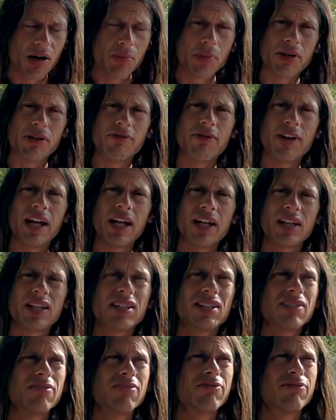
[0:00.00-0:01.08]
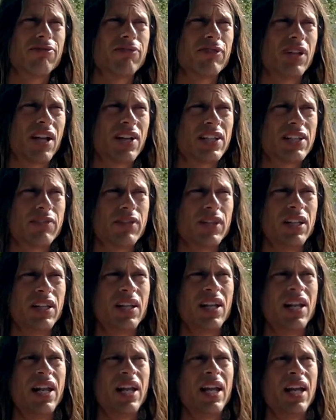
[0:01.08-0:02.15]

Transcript: But in Vedic philosophy,